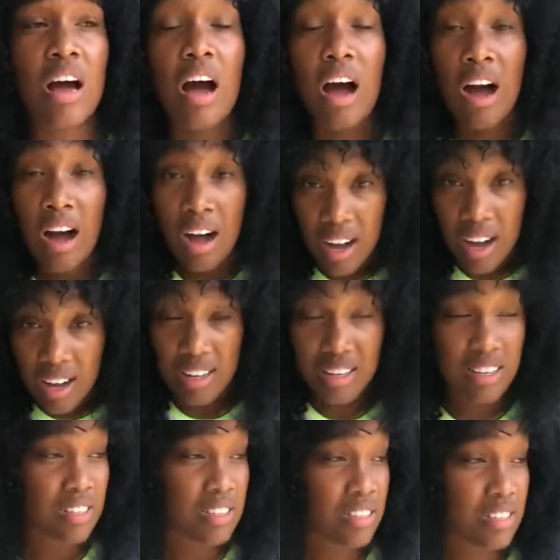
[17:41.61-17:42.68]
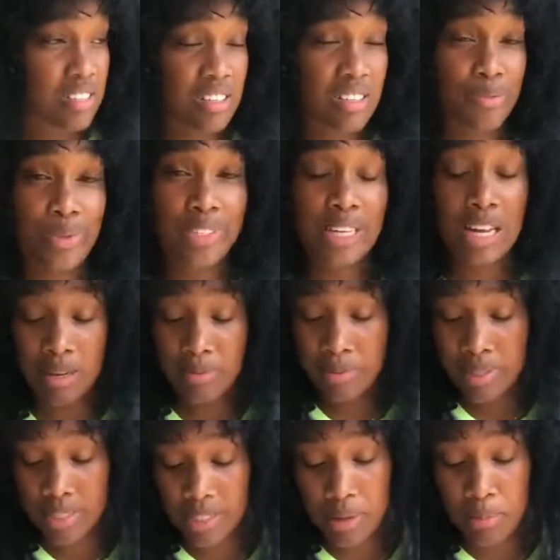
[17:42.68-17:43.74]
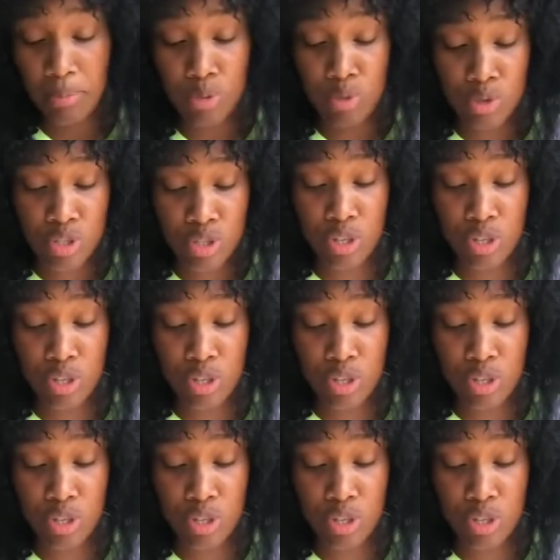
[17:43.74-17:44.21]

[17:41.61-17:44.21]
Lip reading: are good with helping to boost